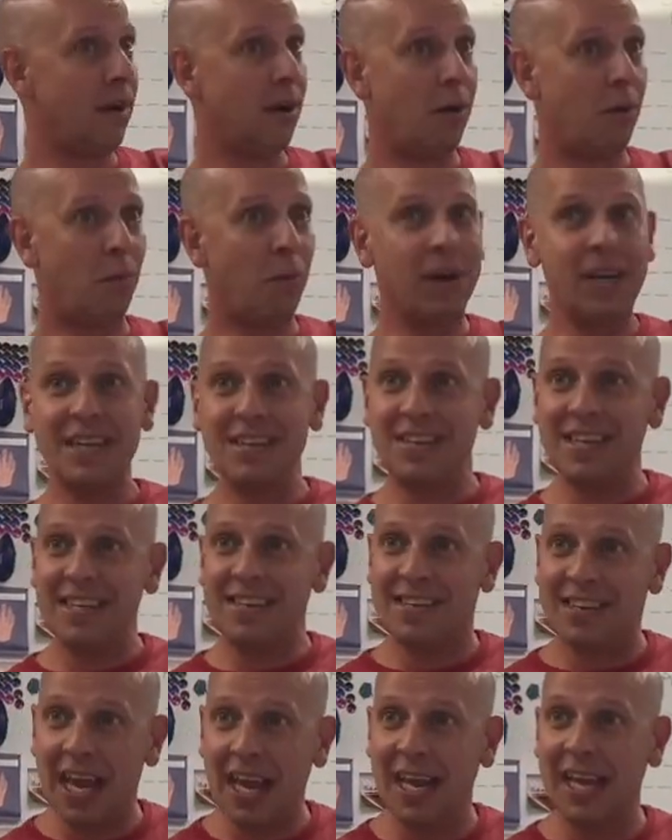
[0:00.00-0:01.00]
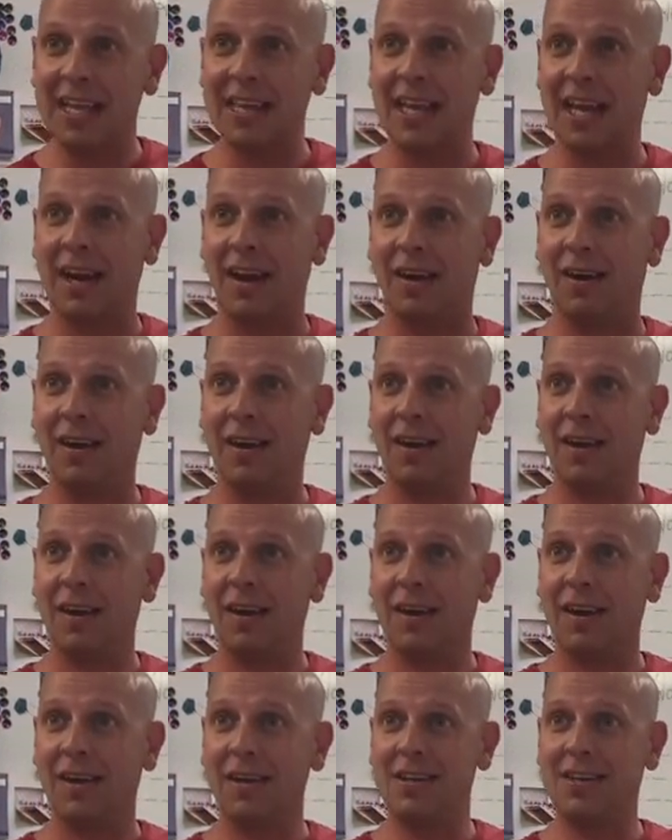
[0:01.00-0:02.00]
What is he saying there?
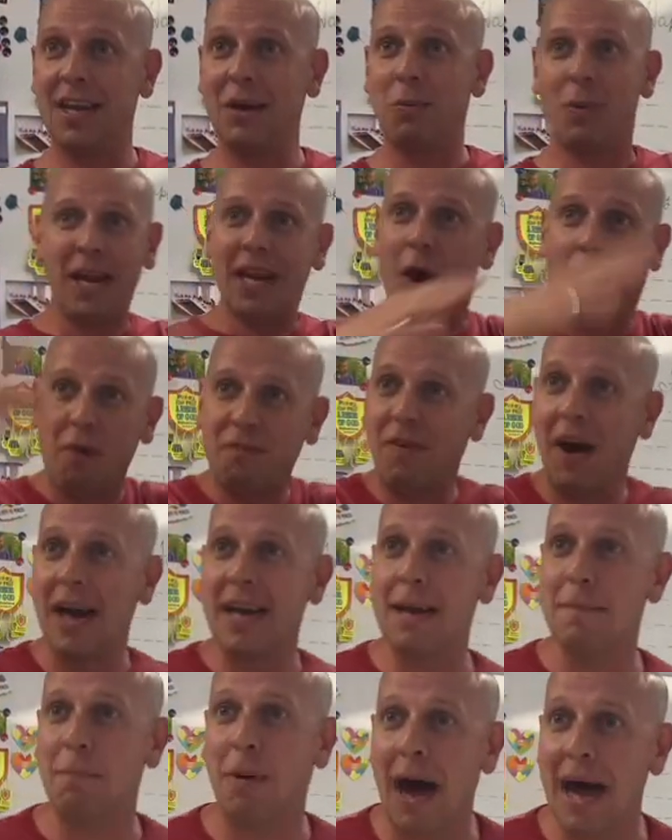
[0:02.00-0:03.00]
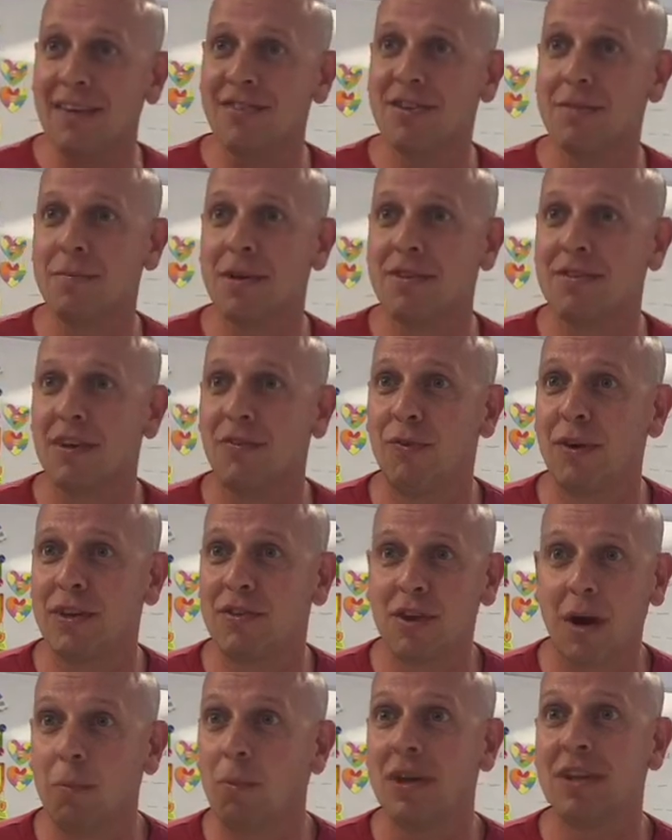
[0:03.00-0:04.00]
You see, we'd all find it blasphemous
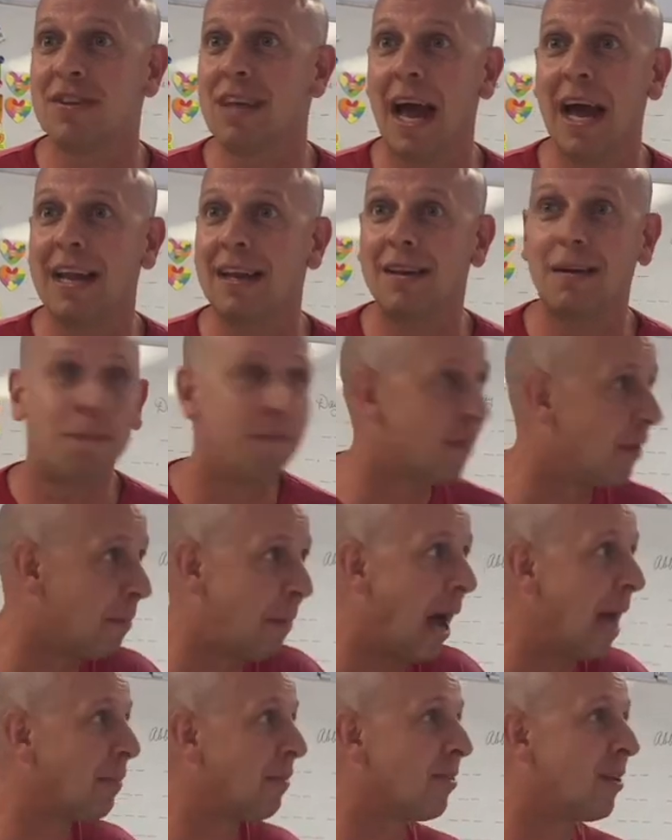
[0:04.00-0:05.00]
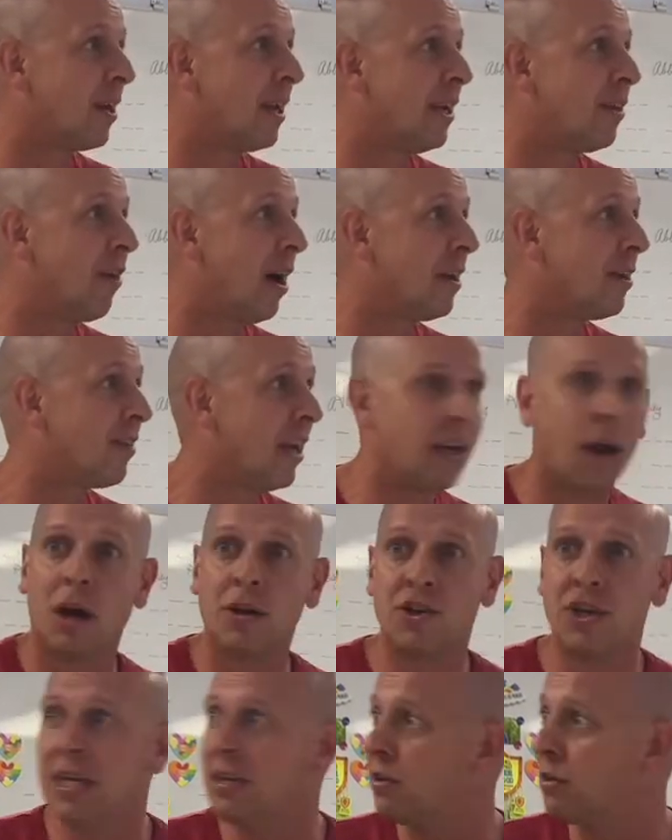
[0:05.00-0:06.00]
if someone sat in the Bible study and tried to say,
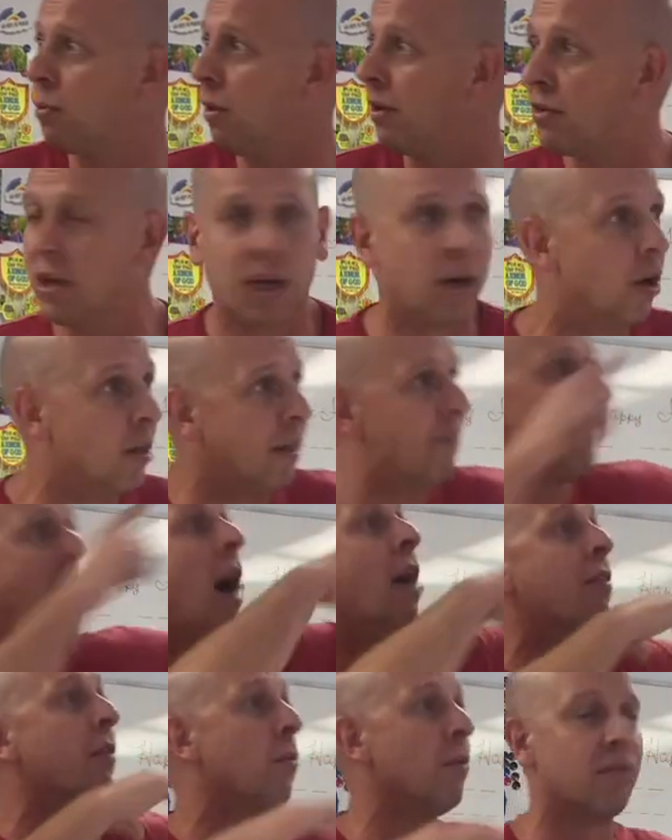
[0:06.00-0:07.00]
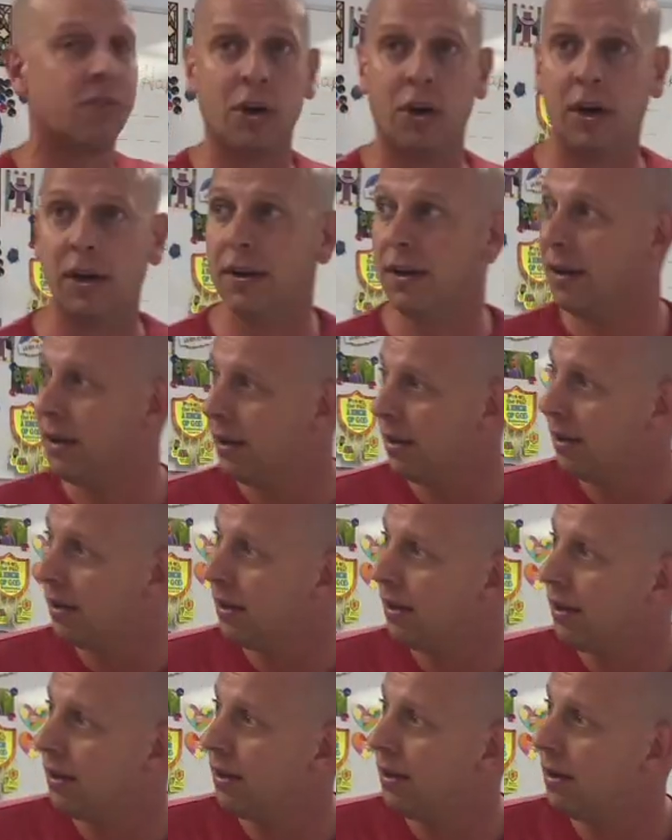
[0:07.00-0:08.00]
no, Jesus wasn't good, the Father was good.
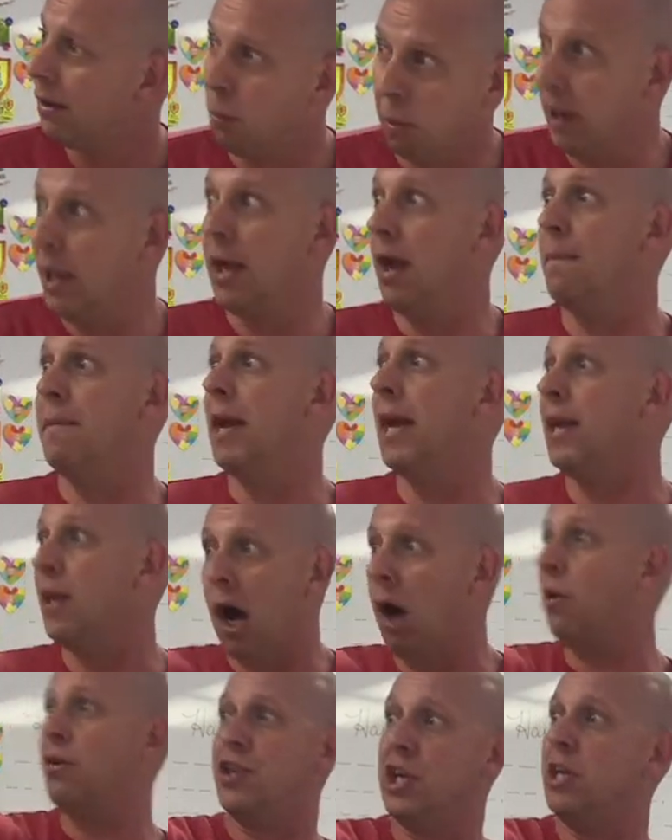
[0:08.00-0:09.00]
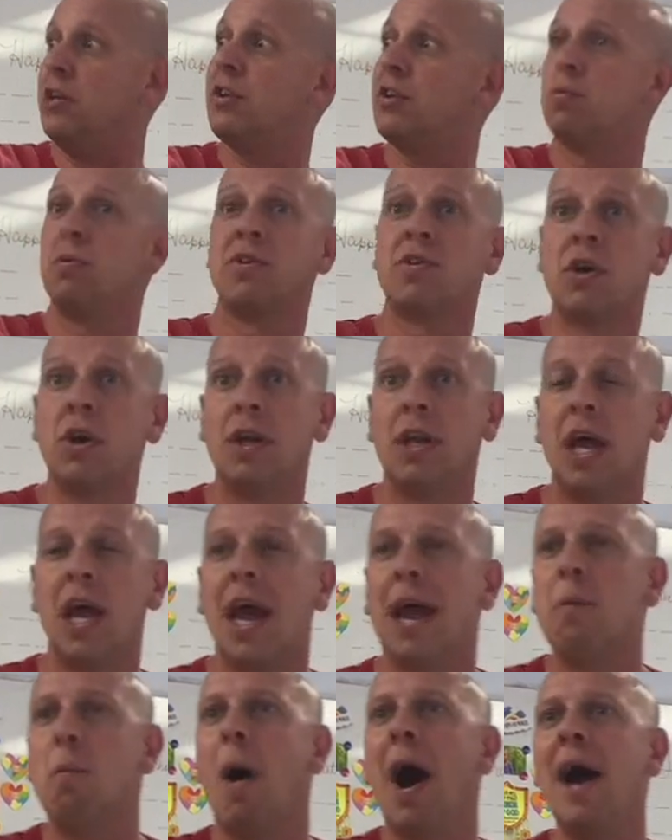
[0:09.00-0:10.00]
What do you mean? No, Jesus was
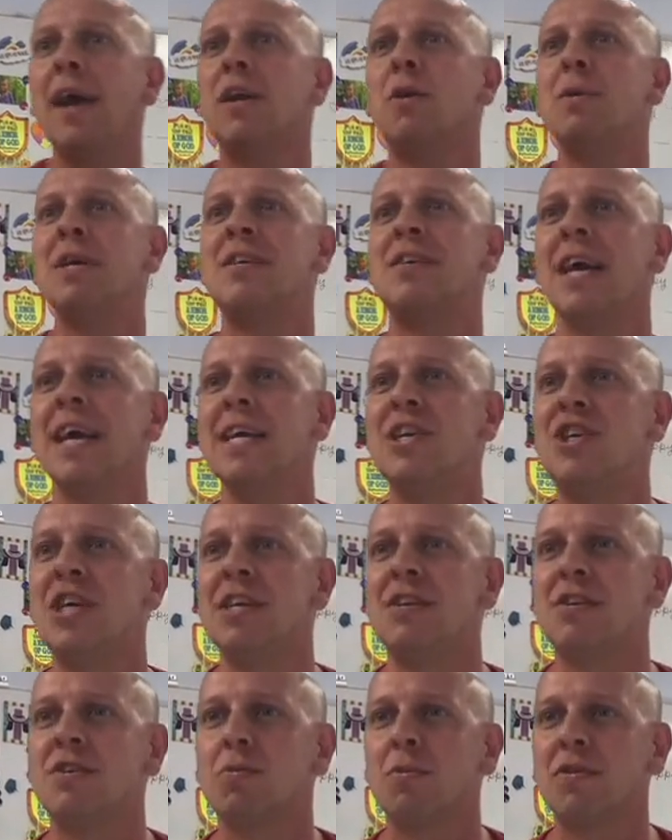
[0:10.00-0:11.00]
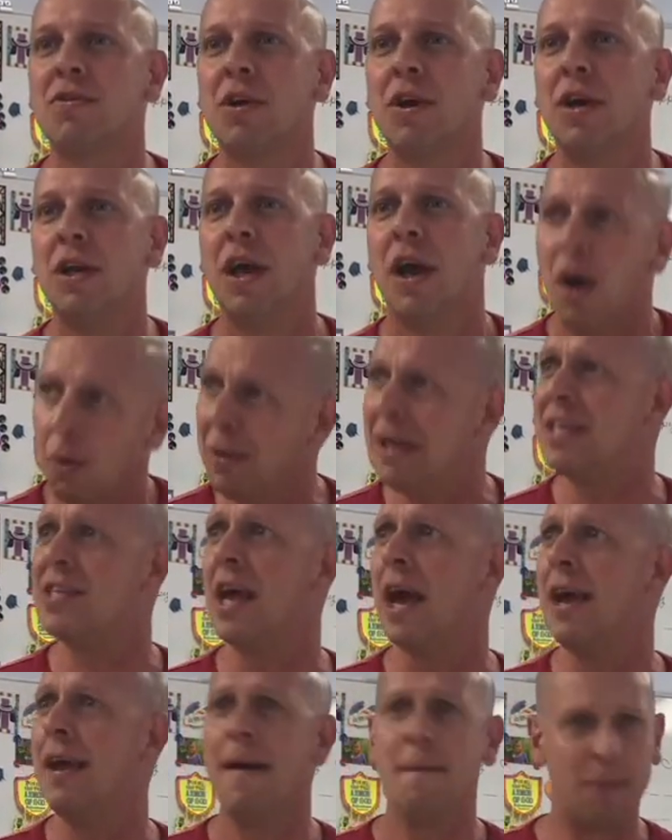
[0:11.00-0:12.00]
good. And why do we say Jesus was good? We
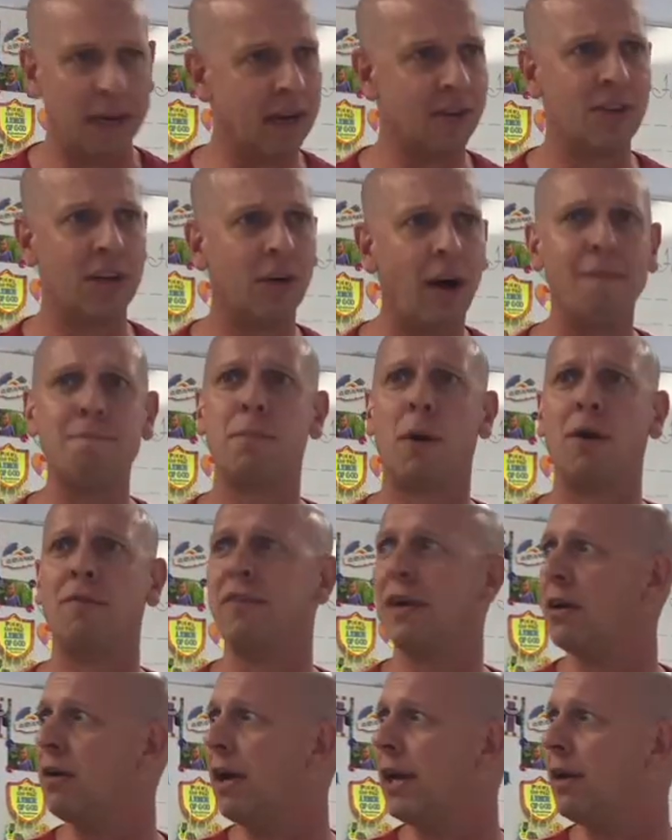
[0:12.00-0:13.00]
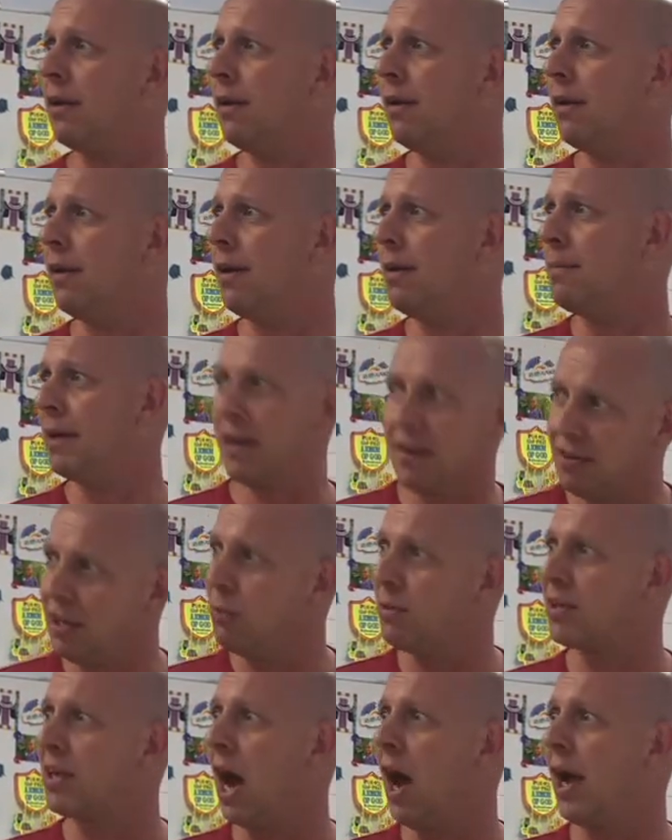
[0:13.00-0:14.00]
say, because he loved perfectly. Because he
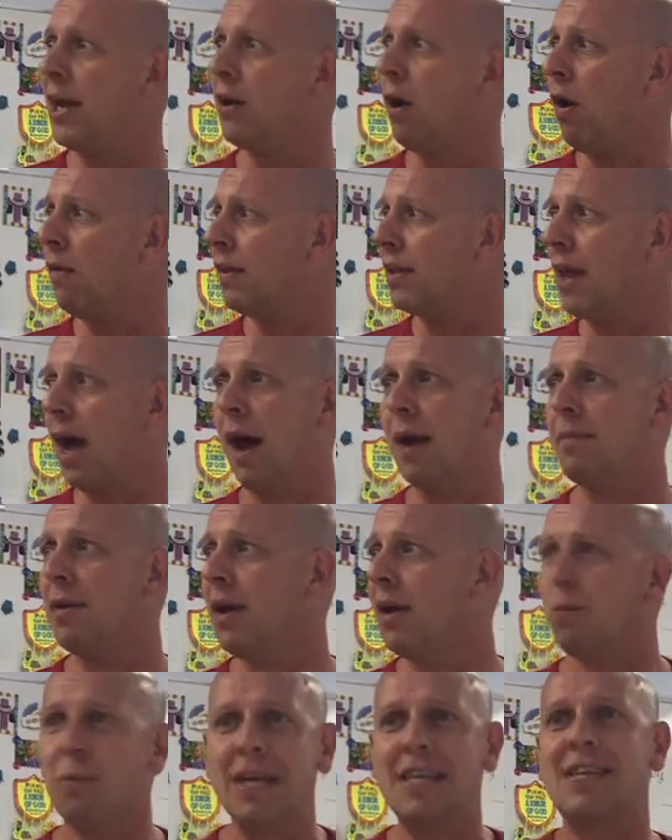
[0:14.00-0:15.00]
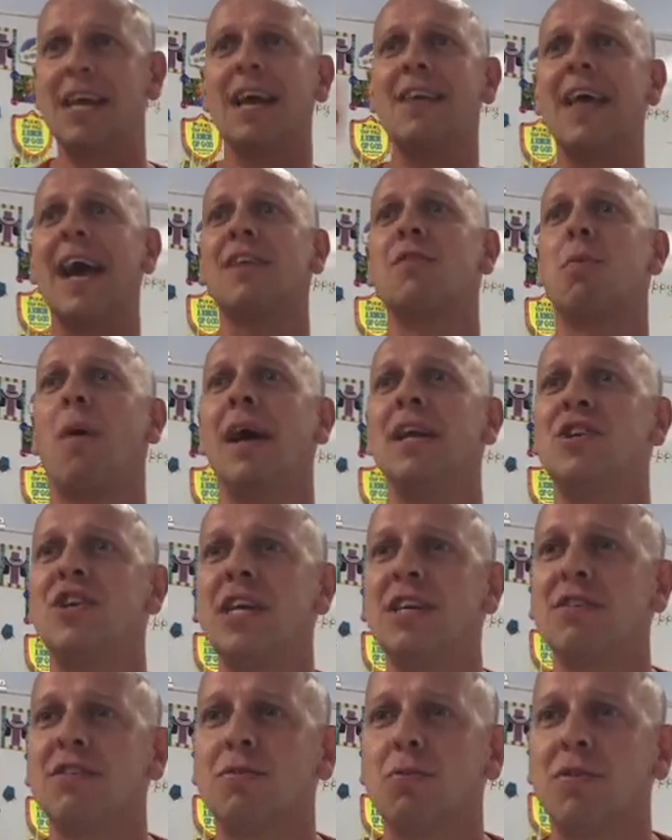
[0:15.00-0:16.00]
was kind all the time. We say that's why
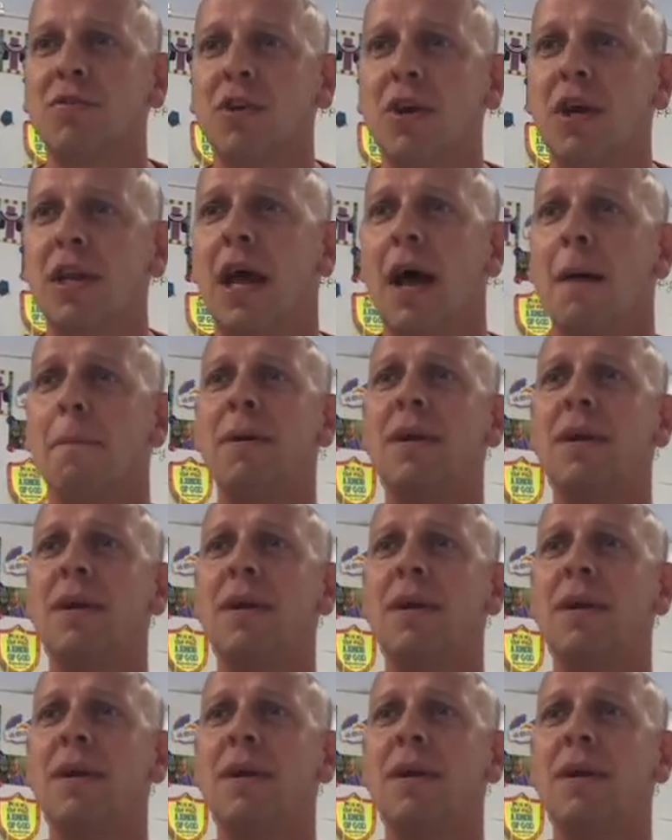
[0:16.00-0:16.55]
Jesus was good.